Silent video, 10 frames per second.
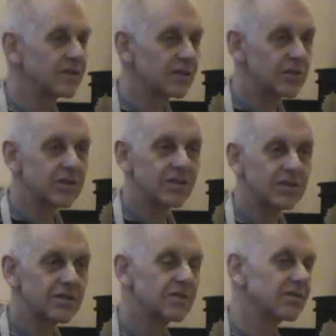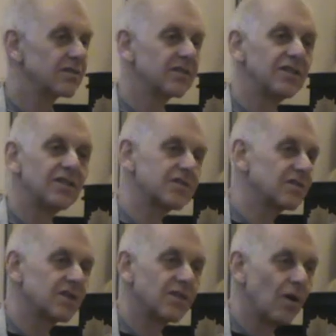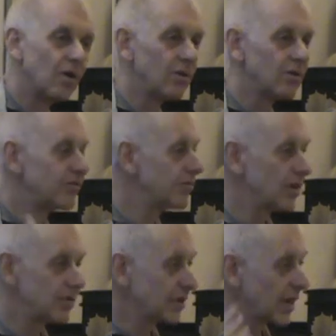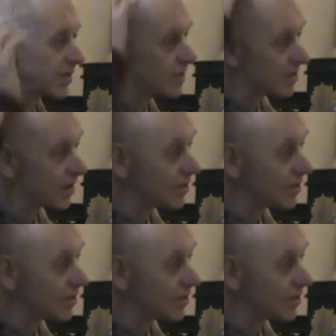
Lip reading: Krishna doesn't all follow that. He's